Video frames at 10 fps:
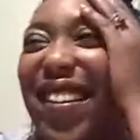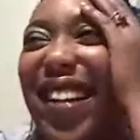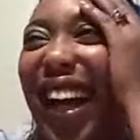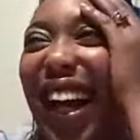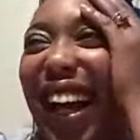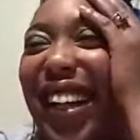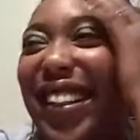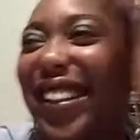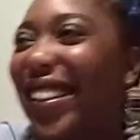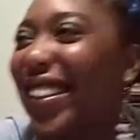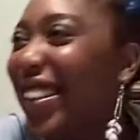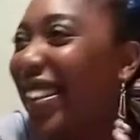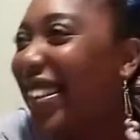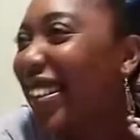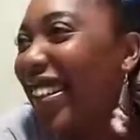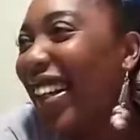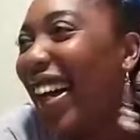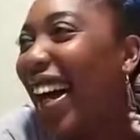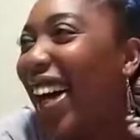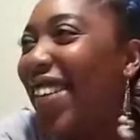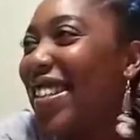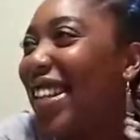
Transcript: gonna lie. I was